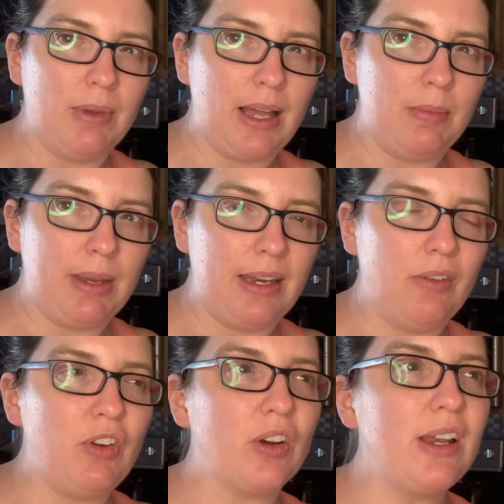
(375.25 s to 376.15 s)
I mean,
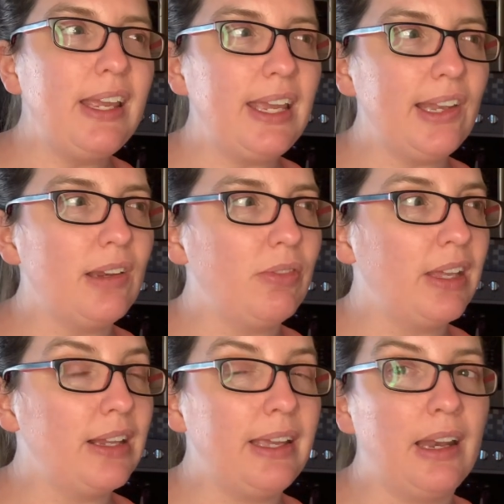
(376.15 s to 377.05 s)
if you're gonna get something
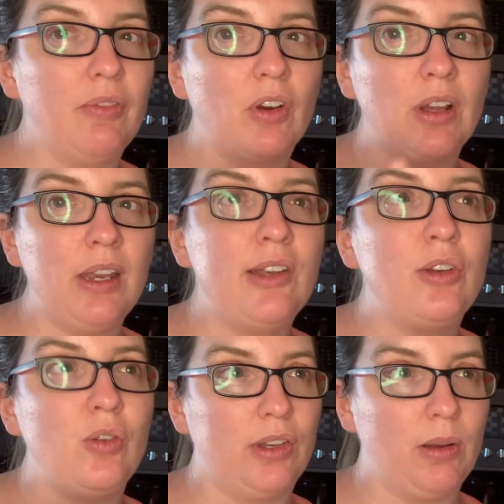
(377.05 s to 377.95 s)
clean, if you're gonna
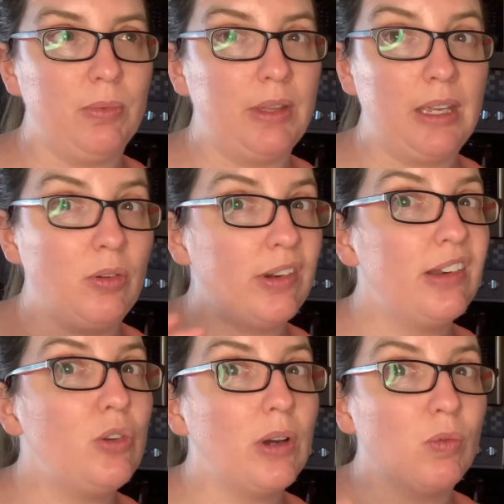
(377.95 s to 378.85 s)
do something, you should
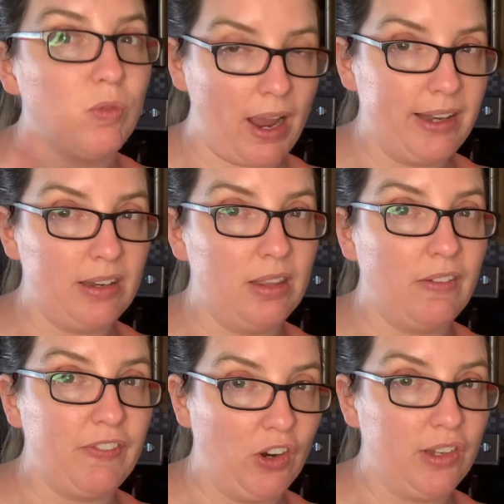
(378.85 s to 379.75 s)
do it right the
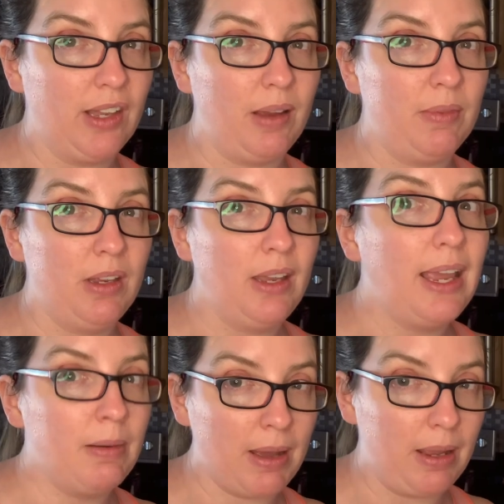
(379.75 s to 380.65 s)
first time,
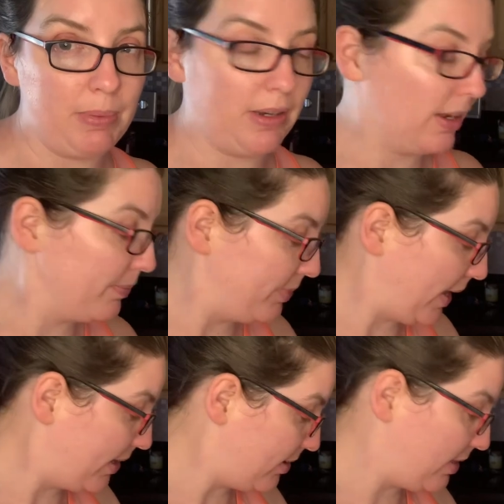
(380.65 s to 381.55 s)
in my opinion.
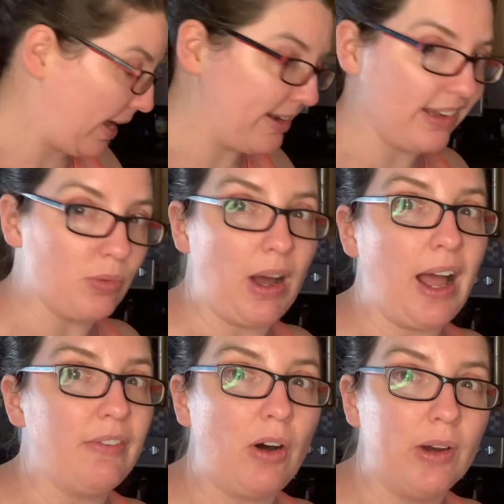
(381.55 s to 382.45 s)
That's that's just what
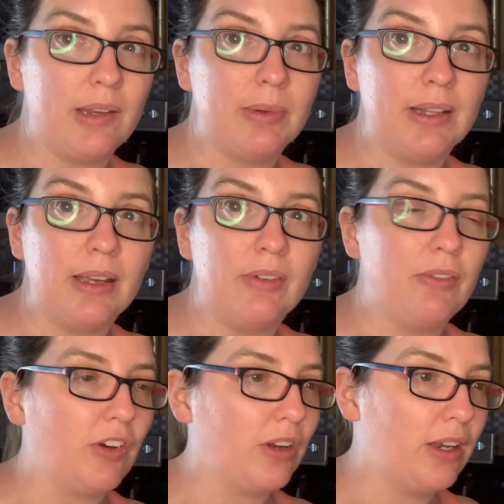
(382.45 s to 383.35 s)
I've always believed.
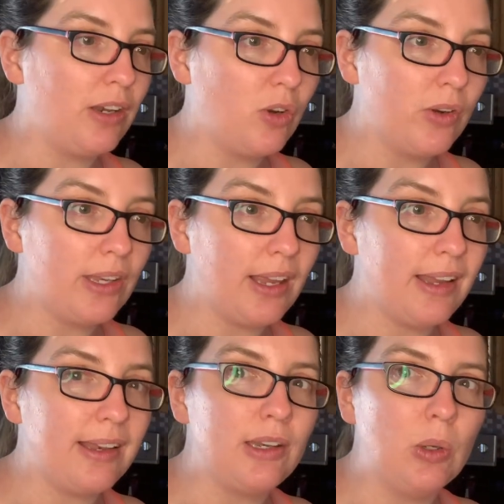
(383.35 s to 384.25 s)
If you're gonna do
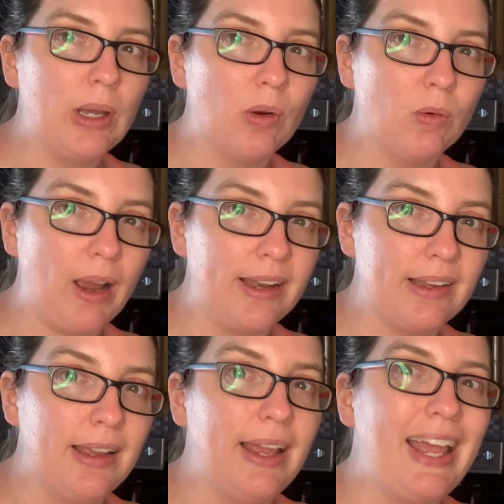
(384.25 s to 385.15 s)
it, do it right.
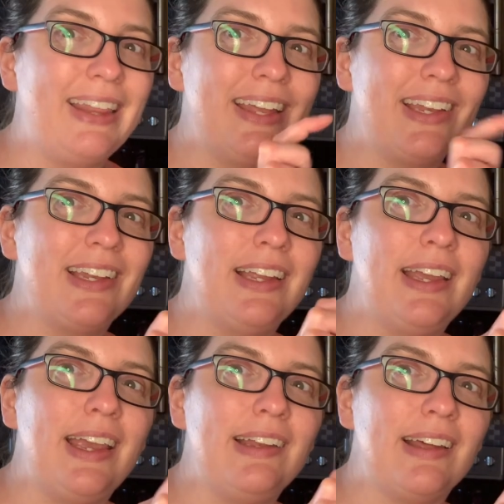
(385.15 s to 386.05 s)
And this,
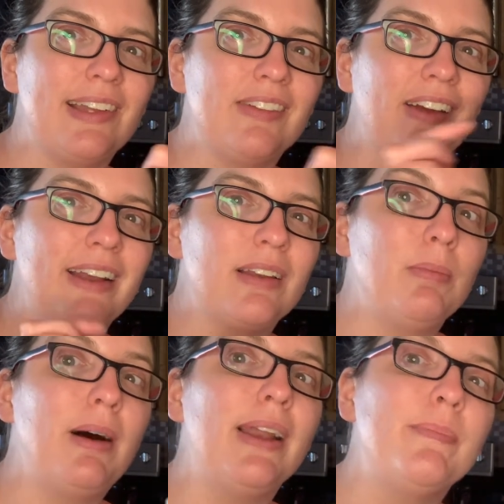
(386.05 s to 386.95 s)
it does it right.
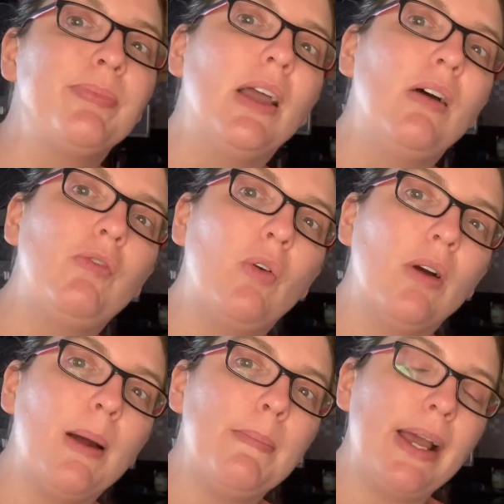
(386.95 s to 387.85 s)
But
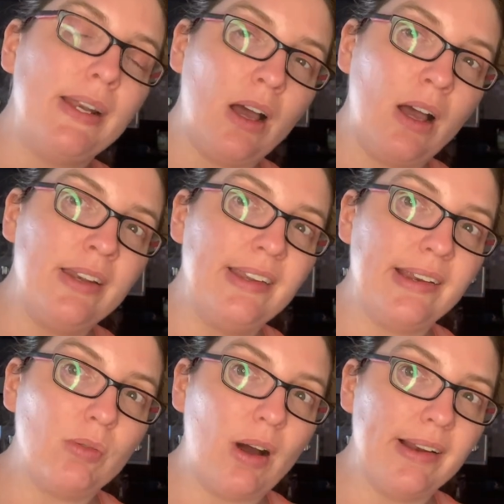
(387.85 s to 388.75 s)
for my
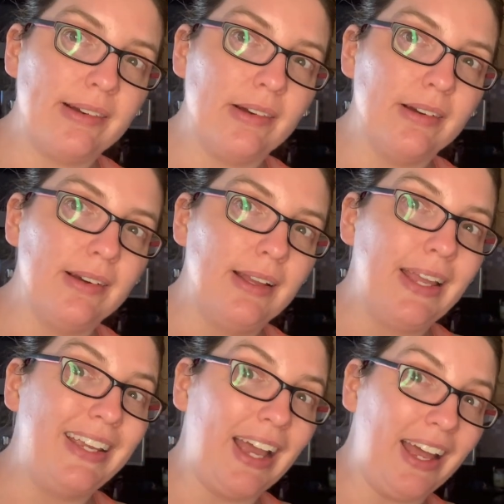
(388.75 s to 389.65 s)
non-dishwasher
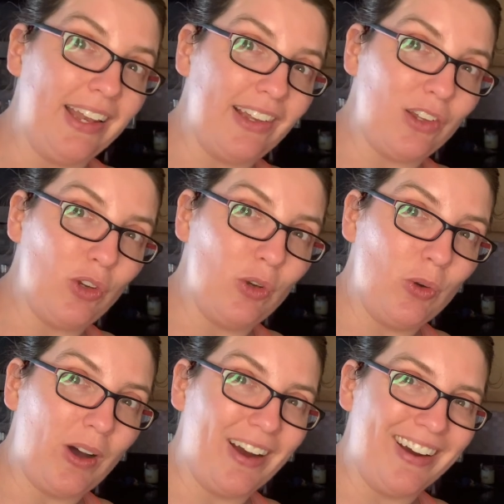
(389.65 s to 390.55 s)
guests who
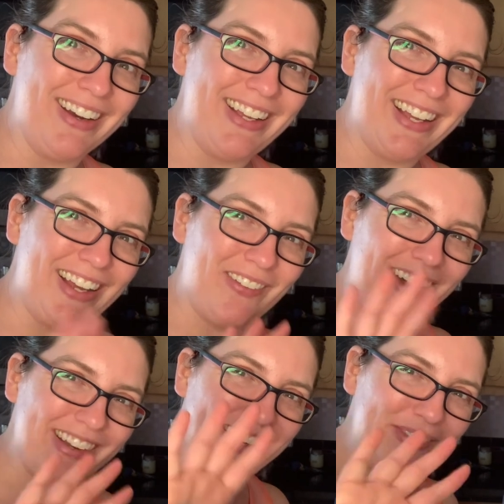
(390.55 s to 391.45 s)
are
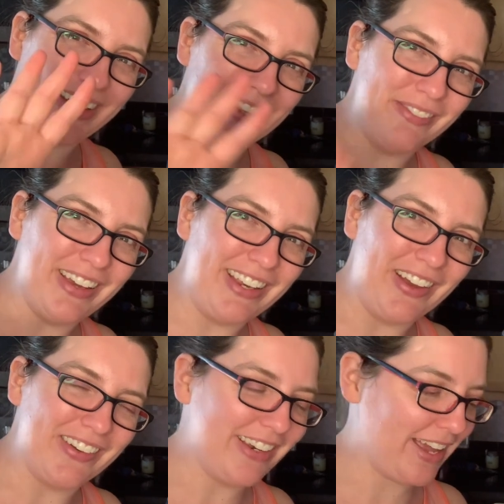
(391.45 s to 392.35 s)
watching me in the
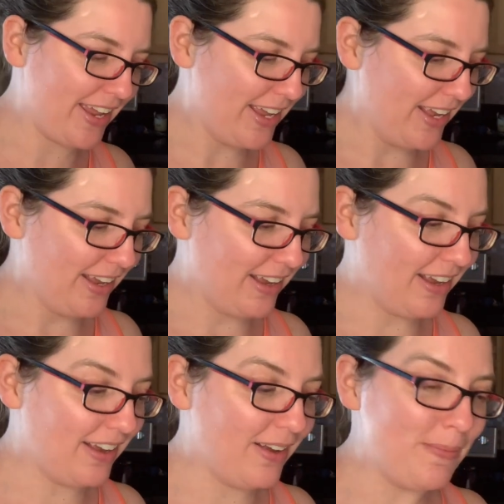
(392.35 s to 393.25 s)
video today,
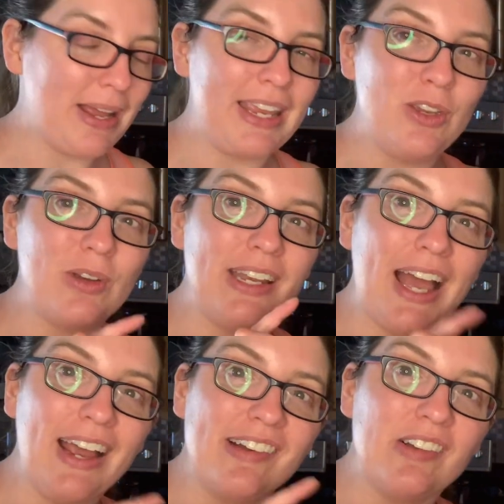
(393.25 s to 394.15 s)
um, you can
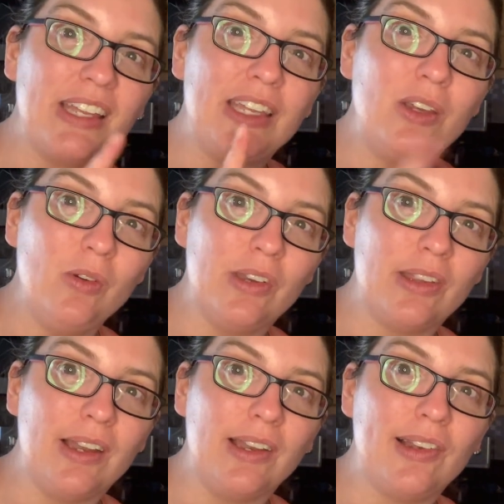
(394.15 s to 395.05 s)
actually use
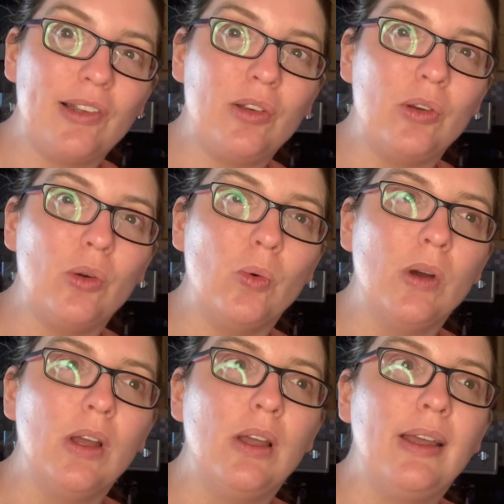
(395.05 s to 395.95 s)
this to
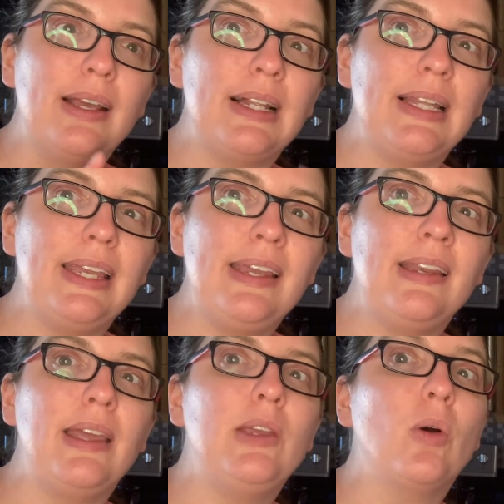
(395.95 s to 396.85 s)

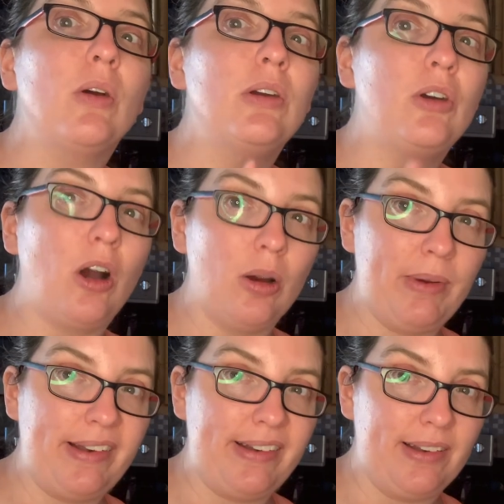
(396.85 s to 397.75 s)
clean your
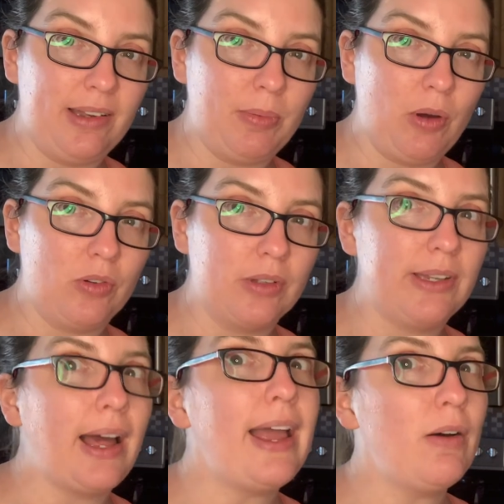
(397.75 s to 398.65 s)
garbage disposal because
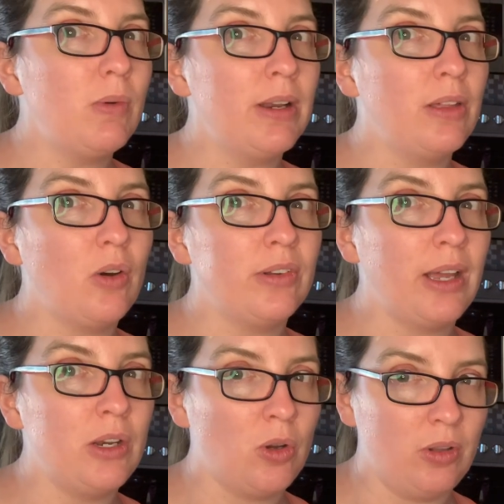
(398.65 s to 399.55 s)
I have one of those and I
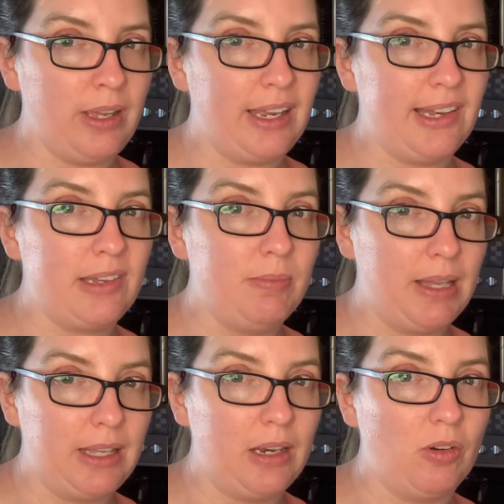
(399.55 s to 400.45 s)
know they get
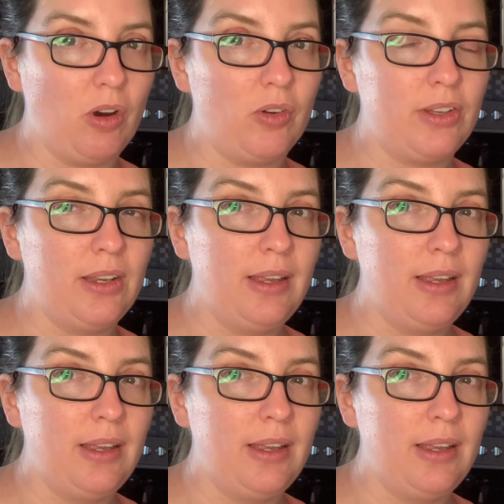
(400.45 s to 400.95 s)
smelly and gross.